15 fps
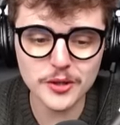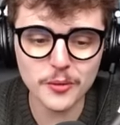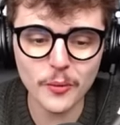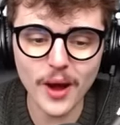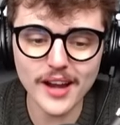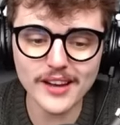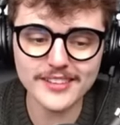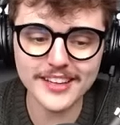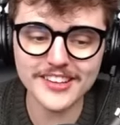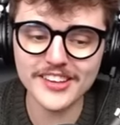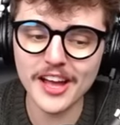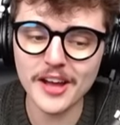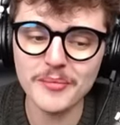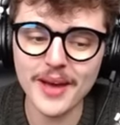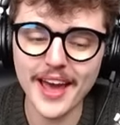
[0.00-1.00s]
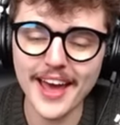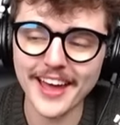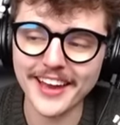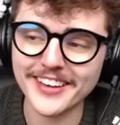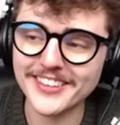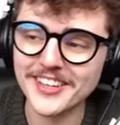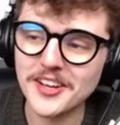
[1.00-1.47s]
Why does that sound
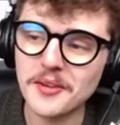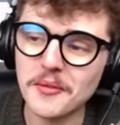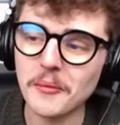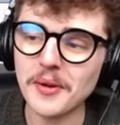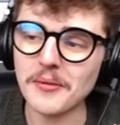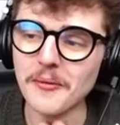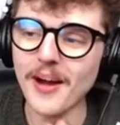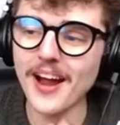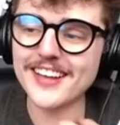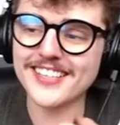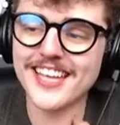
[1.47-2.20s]
bad? What? Why does